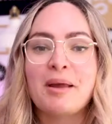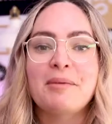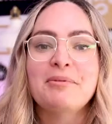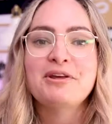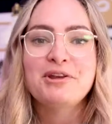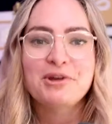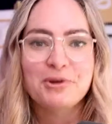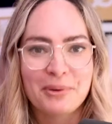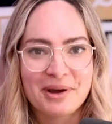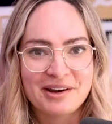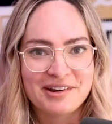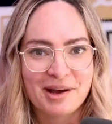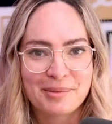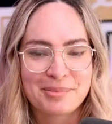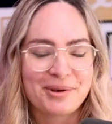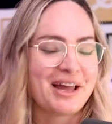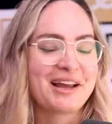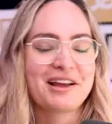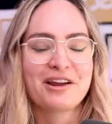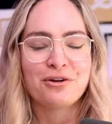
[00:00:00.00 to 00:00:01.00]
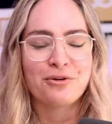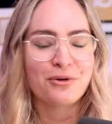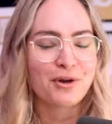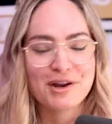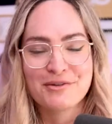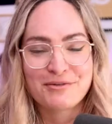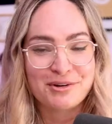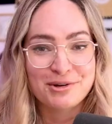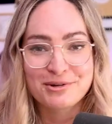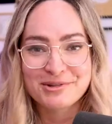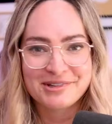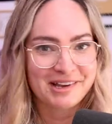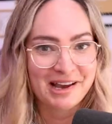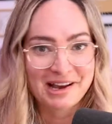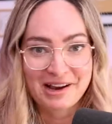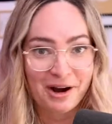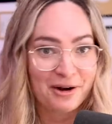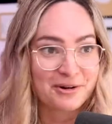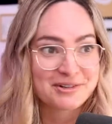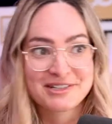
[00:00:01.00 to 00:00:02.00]
or maybe you end up like not even using
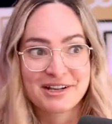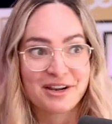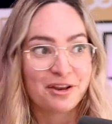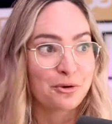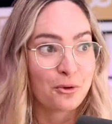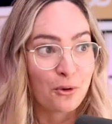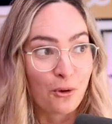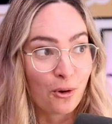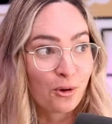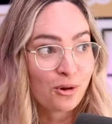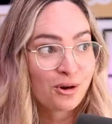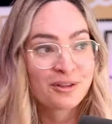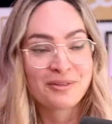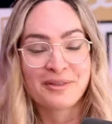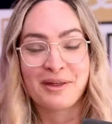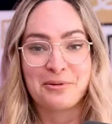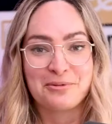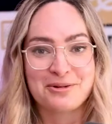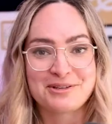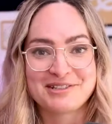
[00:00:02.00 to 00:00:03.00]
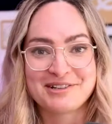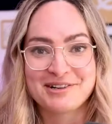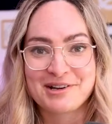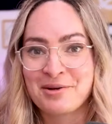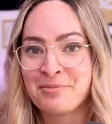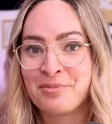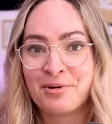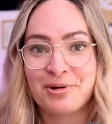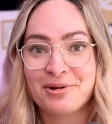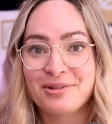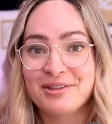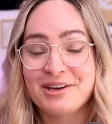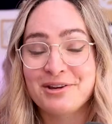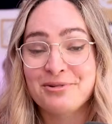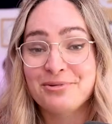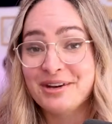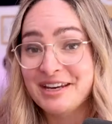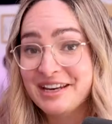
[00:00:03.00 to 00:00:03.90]
a carousel at all and that wasn't a component that you